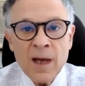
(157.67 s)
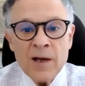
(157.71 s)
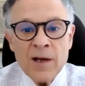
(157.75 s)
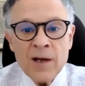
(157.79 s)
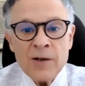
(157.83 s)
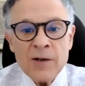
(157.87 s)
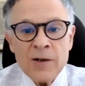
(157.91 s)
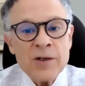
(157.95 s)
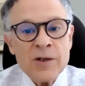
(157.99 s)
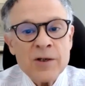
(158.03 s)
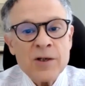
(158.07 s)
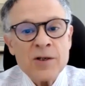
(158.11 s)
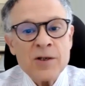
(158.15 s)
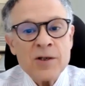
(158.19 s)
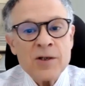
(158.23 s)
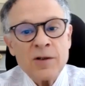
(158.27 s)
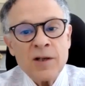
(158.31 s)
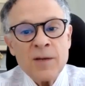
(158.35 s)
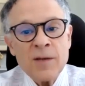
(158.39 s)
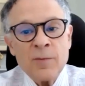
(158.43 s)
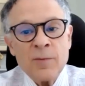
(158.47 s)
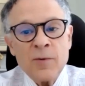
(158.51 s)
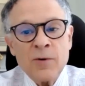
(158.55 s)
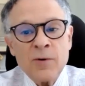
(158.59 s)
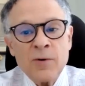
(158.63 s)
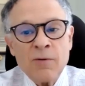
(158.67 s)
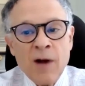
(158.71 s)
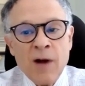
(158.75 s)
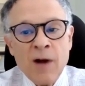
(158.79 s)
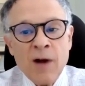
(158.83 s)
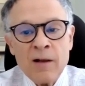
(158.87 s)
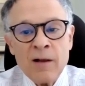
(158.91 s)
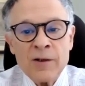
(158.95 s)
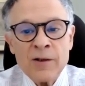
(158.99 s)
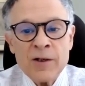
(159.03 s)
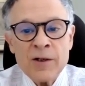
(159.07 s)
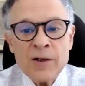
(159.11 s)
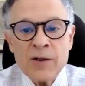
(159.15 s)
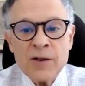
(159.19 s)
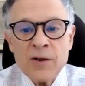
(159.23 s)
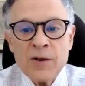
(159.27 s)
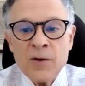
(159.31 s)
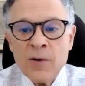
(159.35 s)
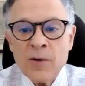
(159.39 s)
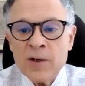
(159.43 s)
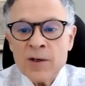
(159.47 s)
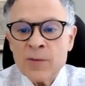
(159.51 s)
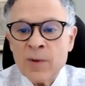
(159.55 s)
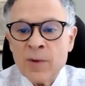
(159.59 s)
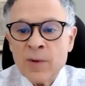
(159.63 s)
She's a sleep neurologist
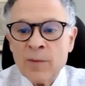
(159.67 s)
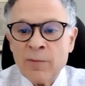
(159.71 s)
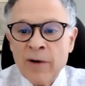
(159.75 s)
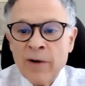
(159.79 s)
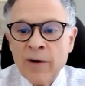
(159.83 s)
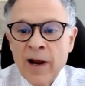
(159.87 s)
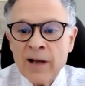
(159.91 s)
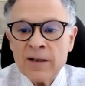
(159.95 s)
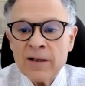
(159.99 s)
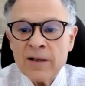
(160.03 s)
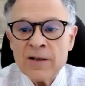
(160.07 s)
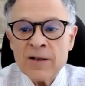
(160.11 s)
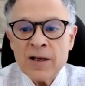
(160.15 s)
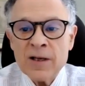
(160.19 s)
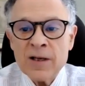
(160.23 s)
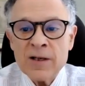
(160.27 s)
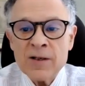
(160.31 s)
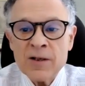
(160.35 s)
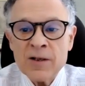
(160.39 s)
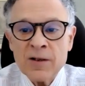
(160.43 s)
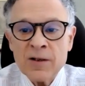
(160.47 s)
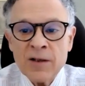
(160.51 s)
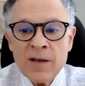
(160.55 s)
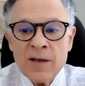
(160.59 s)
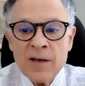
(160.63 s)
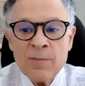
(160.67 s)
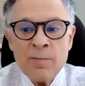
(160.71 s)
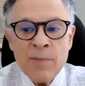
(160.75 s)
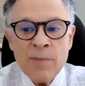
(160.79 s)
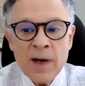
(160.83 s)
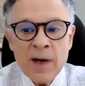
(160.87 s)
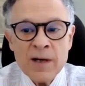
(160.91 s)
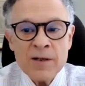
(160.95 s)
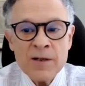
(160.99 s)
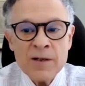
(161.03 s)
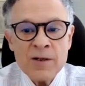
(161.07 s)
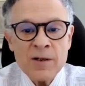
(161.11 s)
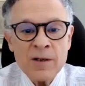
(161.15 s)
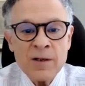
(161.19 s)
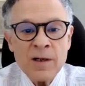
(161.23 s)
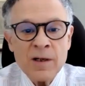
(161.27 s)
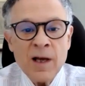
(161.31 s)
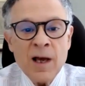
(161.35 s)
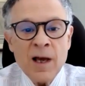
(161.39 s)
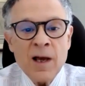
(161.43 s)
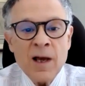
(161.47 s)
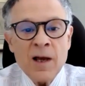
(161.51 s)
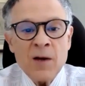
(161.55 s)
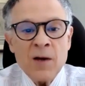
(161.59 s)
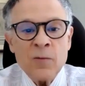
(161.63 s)
who has been practicing sleep medicine
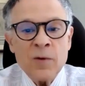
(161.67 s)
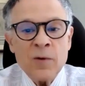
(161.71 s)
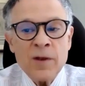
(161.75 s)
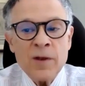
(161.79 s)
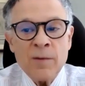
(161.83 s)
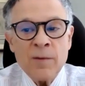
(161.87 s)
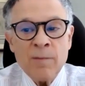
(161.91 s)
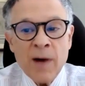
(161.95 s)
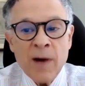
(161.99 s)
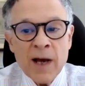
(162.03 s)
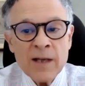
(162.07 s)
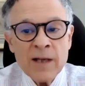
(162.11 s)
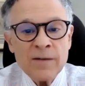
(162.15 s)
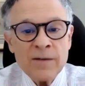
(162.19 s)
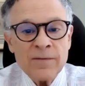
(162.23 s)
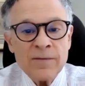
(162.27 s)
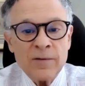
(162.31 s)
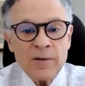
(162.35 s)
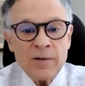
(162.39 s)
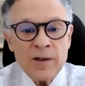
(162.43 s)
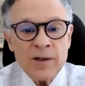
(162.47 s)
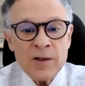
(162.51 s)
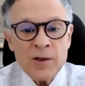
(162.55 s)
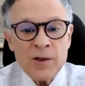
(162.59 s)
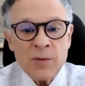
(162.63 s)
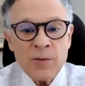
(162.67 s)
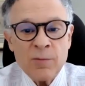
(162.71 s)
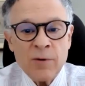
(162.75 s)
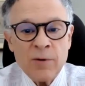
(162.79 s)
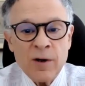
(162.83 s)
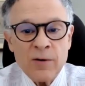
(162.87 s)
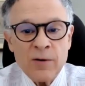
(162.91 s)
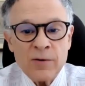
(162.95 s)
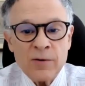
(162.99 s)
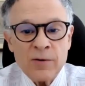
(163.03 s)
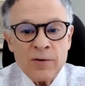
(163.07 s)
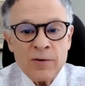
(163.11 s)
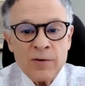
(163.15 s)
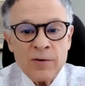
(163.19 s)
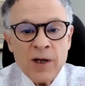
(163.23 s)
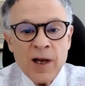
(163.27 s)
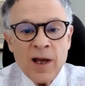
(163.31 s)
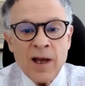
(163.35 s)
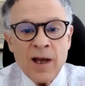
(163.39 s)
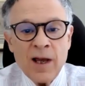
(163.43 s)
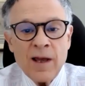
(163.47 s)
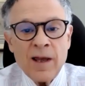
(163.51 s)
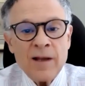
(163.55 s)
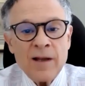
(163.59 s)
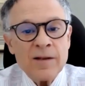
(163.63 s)
with a mindfulness approach
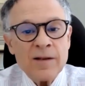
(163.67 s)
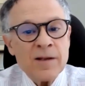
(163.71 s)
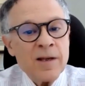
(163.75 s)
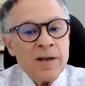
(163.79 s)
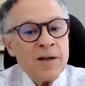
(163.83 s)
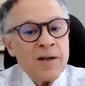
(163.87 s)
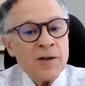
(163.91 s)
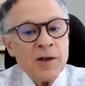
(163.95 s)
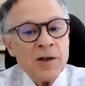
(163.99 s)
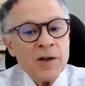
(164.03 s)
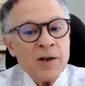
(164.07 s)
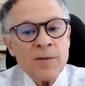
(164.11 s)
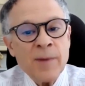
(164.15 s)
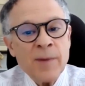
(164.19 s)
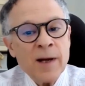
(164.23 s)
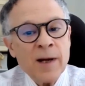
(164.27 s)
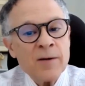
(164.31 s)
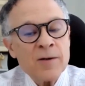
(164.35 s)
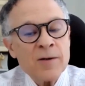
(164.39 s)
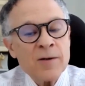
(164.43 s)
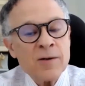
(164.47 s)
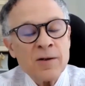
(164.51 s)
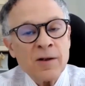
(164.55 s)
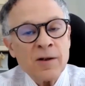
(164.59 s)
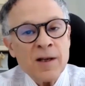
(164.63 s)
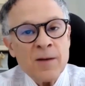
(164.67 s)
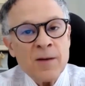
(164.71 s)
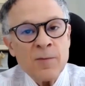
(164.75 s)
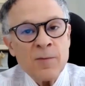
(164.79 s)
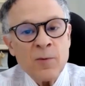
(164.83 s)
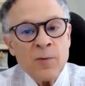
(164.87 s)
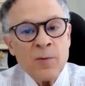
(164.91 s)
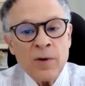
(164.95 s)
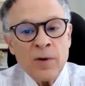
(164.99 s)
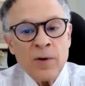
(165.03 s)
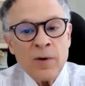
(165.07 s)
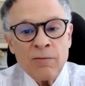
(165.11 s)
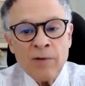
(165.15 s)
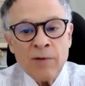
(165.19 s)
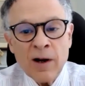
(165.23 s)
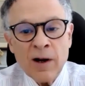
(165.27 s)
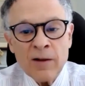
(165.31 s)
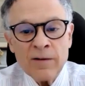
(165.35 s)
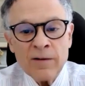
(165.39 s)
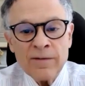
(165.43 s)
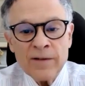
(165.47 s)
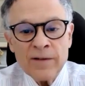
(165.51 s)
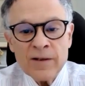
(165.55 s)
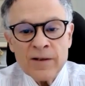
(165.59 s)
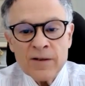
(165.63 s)
and teaching about sleep with
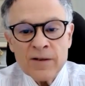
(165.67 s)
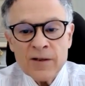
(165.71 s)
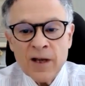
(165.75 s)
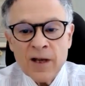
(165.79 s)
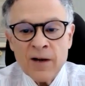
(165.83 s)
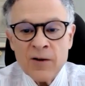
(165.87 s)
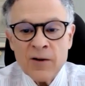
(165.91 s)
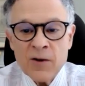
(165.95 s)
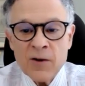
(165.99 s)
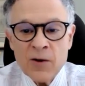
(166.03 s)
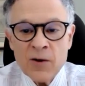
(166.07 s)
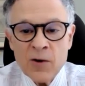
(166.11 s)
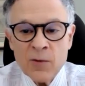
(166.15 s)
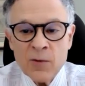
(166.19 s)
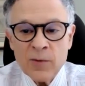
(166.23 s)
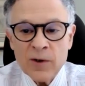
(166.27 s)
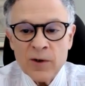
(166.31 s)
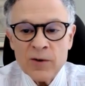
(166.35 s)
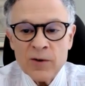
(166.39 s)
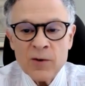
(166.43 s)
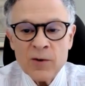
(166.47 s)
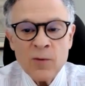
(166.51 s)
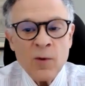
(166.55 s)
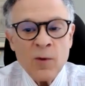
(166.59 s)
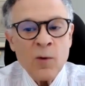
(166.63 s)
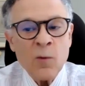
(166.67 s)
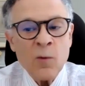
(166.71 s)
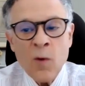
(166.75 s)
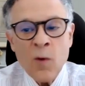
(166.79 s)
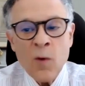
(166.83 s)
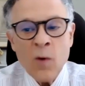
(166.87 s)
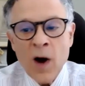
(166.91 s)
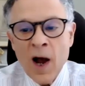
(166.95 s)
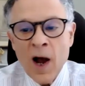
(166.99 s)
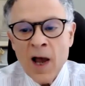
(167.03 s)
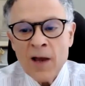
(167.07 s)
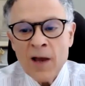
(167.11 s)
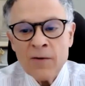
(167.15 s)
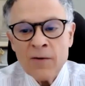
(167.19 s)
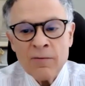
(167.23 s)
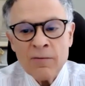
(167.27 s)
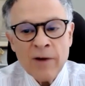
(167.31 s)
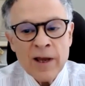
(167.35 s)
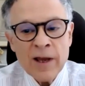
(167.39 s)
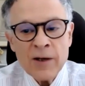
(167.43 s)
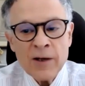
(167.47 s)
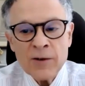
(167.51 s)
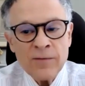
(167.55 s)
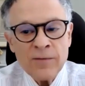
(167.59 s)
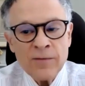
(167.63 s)
relevance and humor to a wide
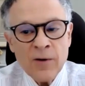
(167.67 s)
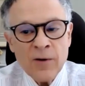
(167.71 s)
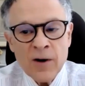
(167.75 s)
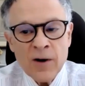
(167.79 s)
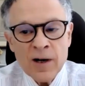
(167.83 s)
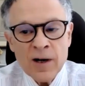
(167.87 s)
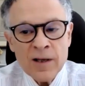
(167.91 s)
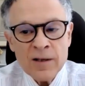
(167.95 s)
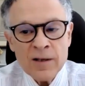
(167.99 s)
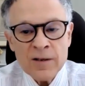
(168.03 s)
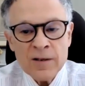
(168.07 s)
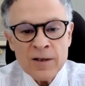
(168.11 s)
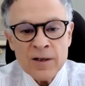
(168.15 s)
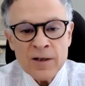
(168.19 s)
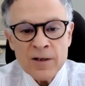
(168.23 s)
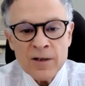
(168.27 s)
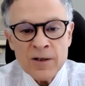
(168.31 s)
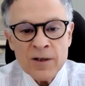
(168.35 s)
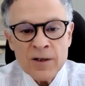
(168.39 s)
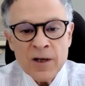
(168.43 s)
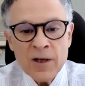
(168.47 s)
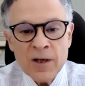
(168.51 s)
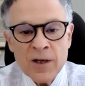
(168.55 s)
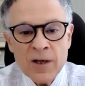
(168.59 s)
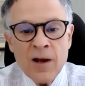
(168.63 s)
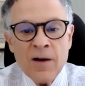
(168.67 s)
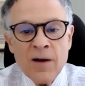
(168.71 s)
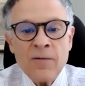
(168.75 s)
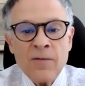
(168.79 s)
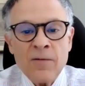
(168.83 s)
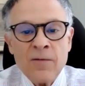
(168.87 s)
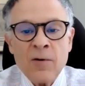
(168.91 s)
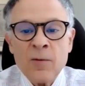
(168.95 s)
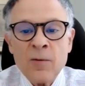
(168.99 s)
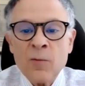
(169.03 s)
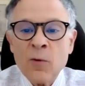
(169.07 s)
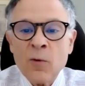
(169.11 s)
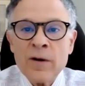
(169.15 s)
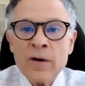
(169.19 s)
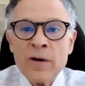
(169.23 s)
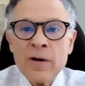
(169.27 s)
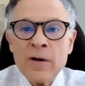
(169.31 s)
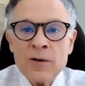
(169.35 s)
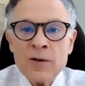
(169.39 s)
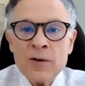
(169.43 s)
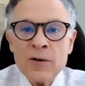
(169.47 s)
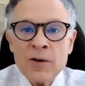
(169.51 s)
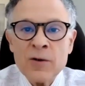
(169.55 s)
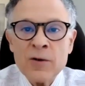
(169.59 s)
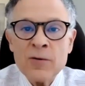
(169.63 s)
range of audiences for more
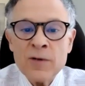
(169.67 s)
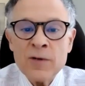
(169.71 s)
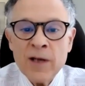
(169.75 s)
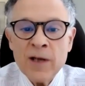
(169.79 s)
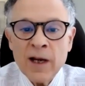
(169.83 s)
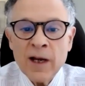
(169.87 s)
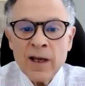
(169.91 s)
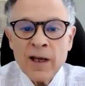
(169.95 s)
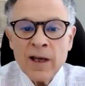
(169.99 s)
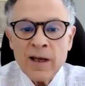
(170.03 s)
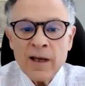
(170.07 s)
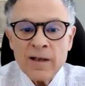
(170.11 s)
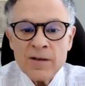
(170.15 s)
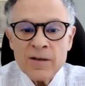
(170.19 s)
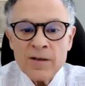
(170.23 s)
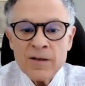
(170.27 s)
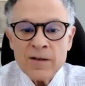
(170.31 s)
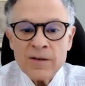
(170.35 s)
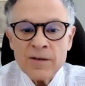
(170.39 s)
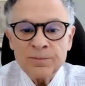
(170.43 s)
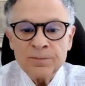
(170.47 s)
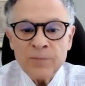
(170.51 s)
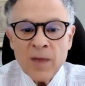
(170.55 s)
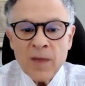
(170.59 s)
than 2 decades.